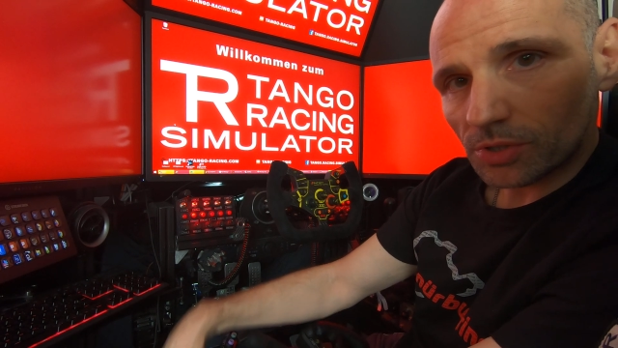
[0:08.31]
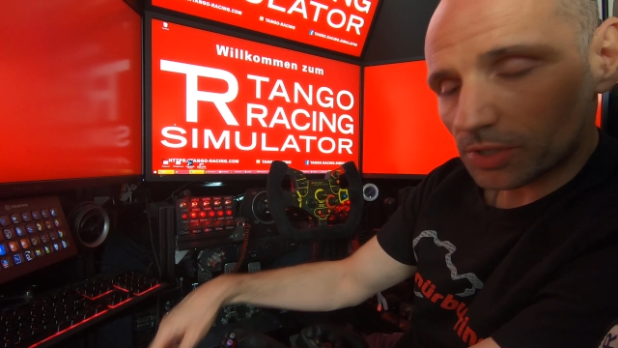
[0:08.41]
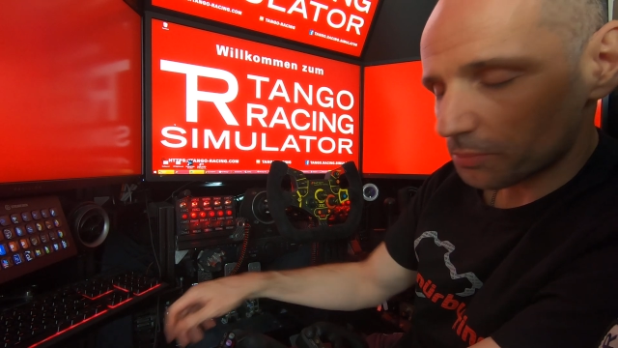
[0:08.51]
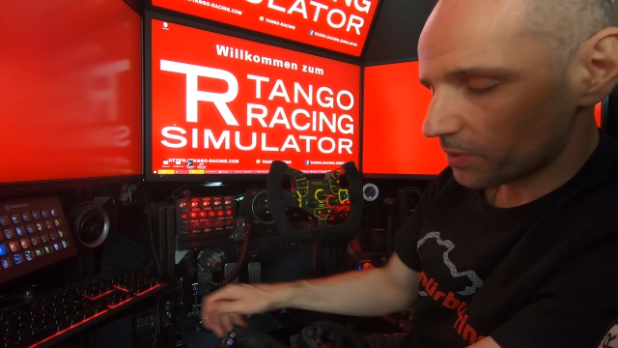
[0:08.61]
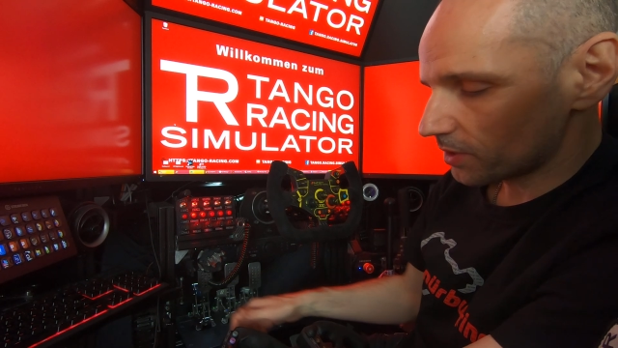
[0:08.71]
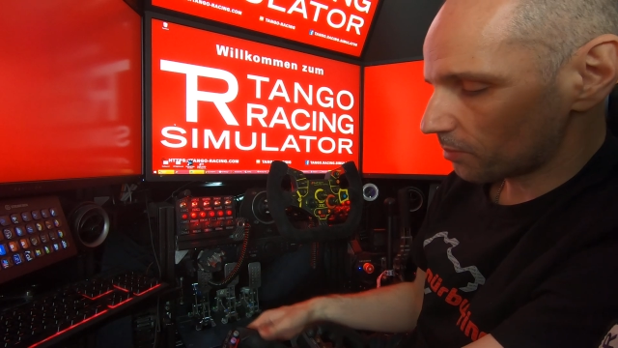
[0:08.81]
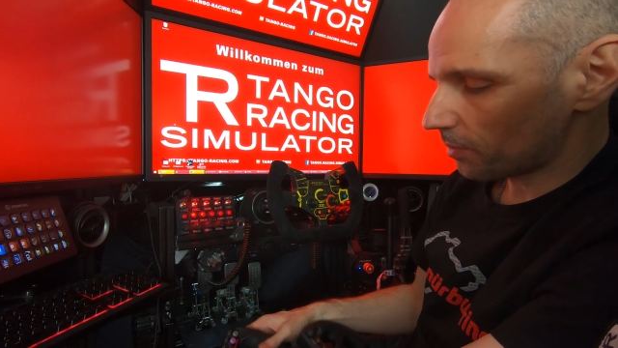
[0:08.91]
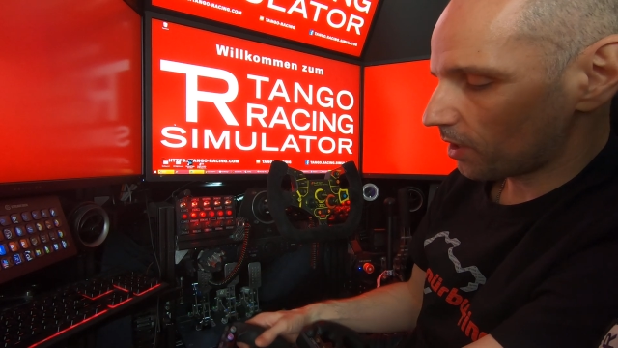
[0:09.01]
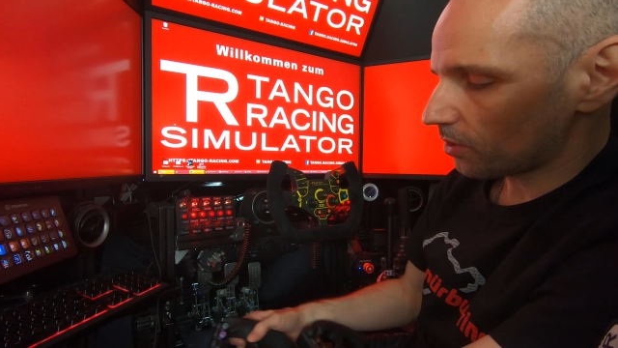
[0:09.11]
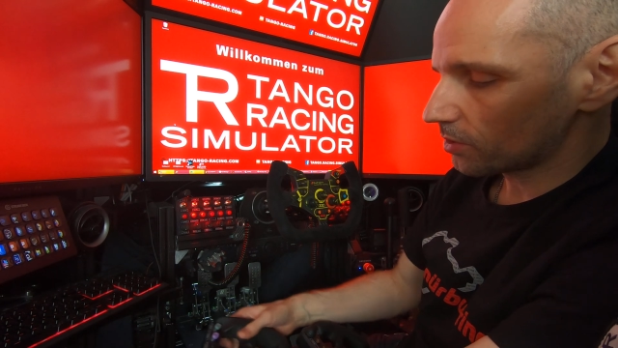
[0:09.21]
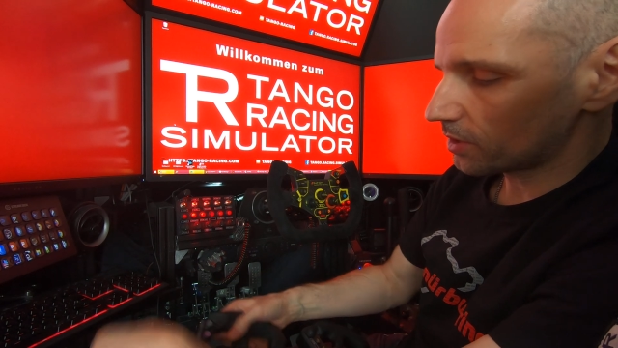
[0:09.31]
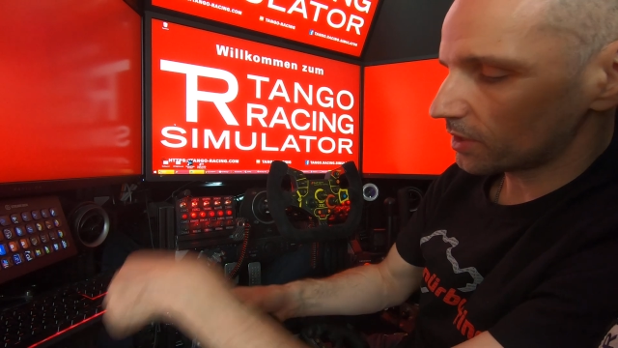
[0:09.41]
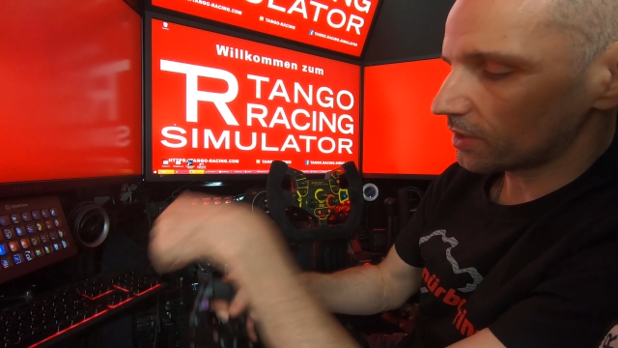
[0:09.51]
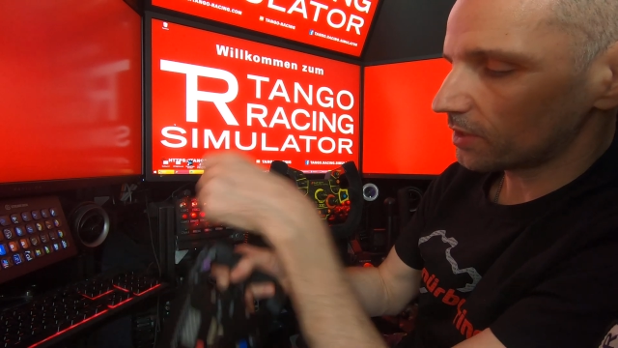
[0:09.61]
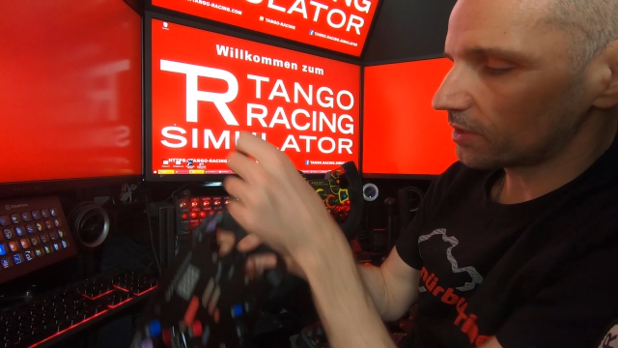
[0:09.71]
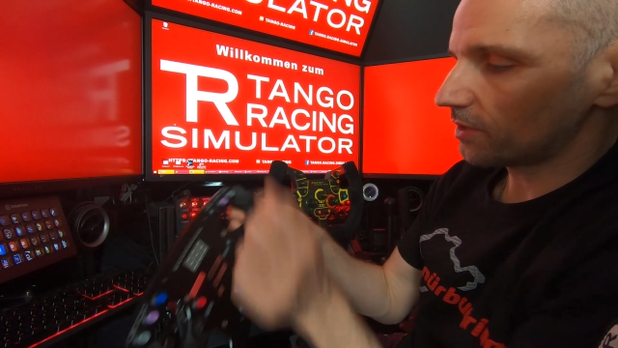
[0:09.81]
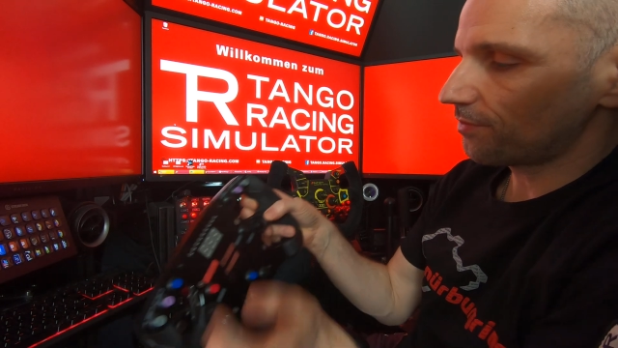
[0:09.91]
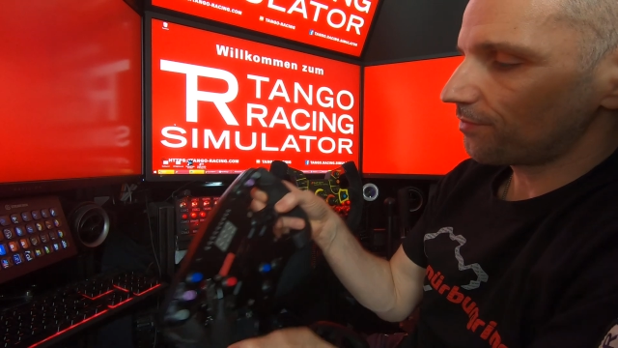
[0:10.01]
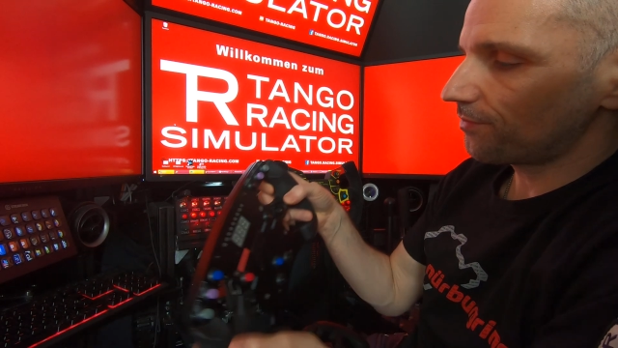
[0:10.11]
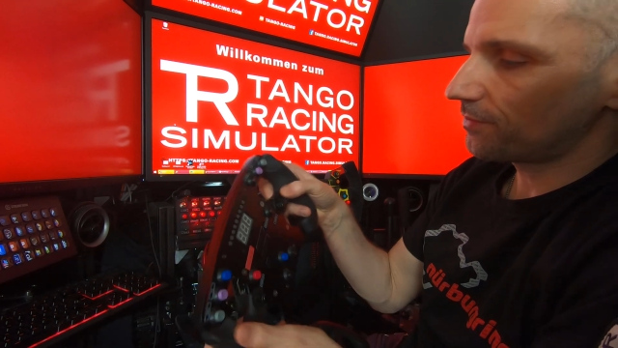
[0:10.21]
talk a bit about
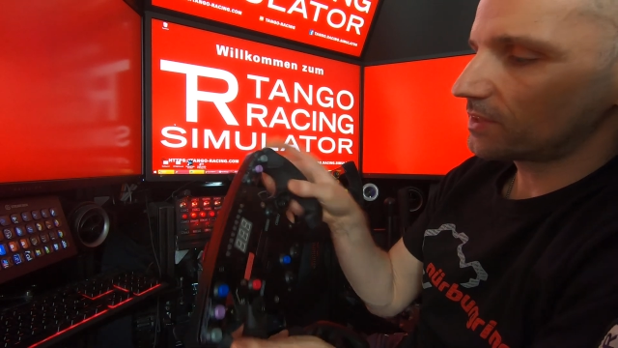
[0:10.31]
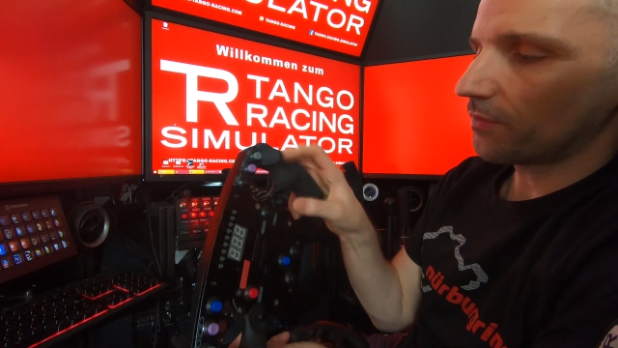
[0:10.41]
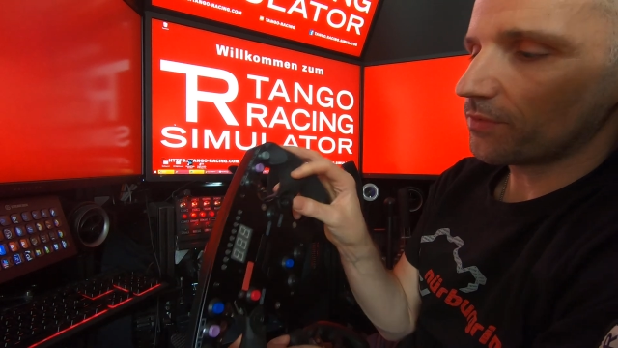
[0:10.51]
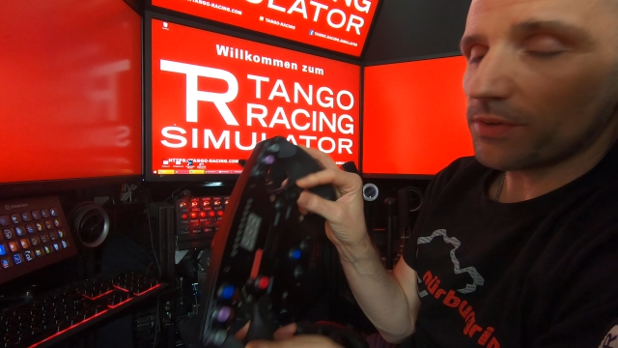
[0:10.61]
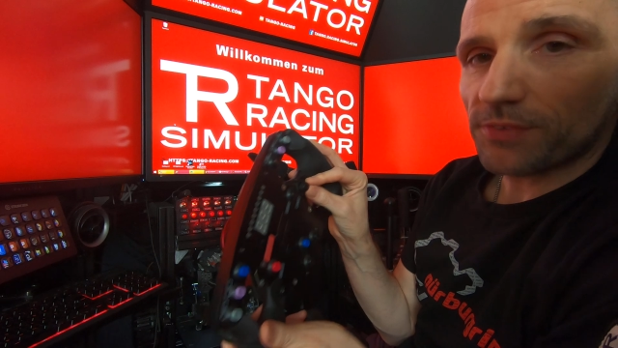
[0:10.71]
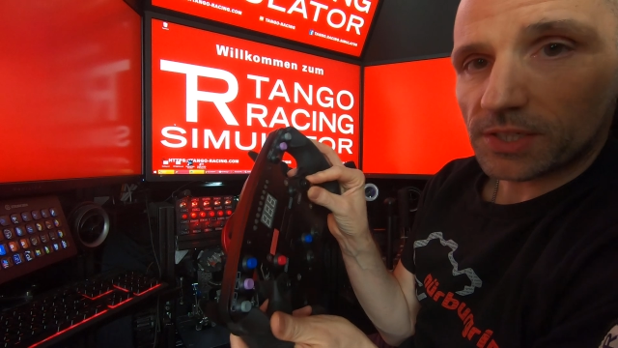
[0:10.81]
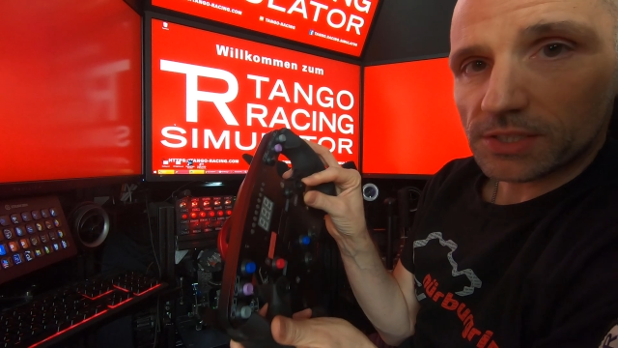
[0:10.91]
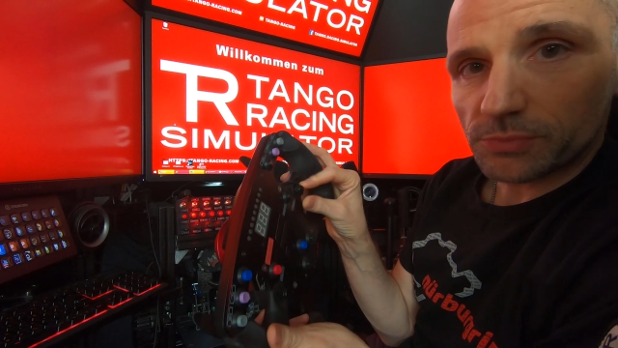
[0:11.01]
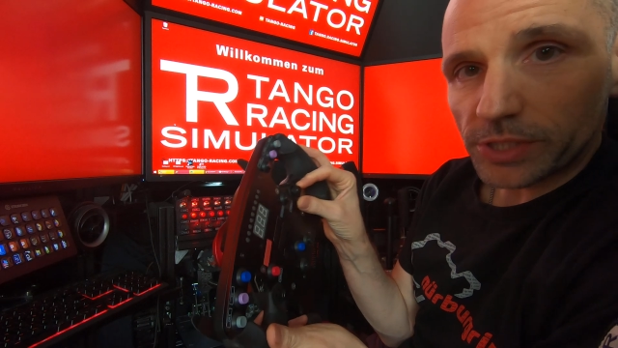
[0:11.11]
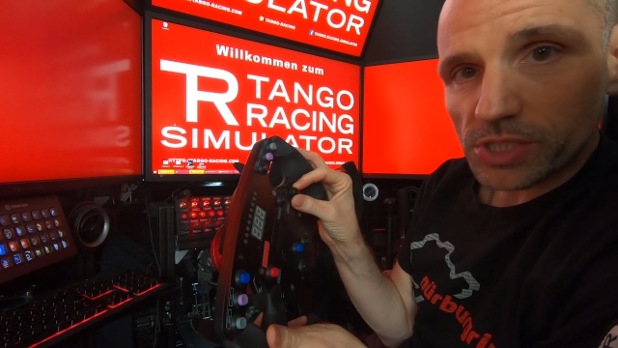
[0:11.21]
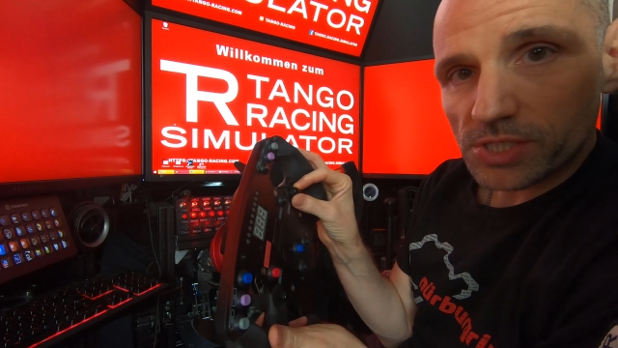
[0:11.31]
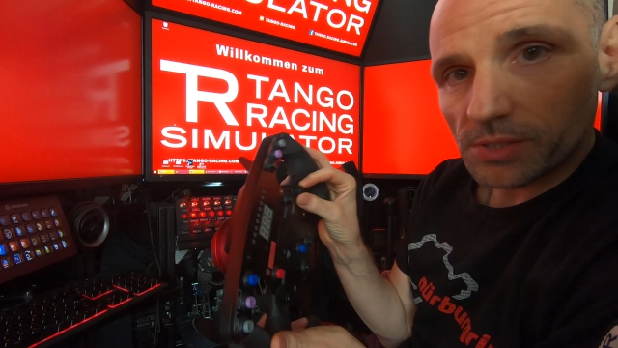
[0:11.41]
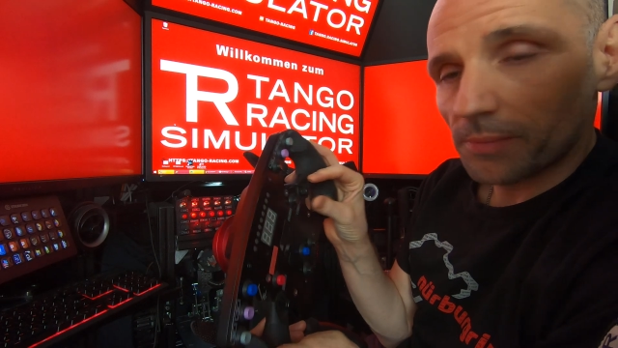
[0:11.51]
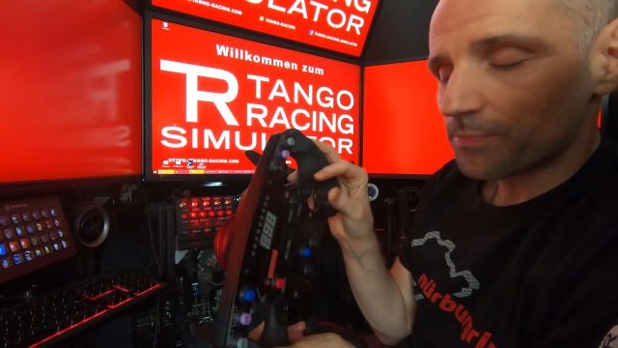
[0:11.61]
the 7-way funky switches.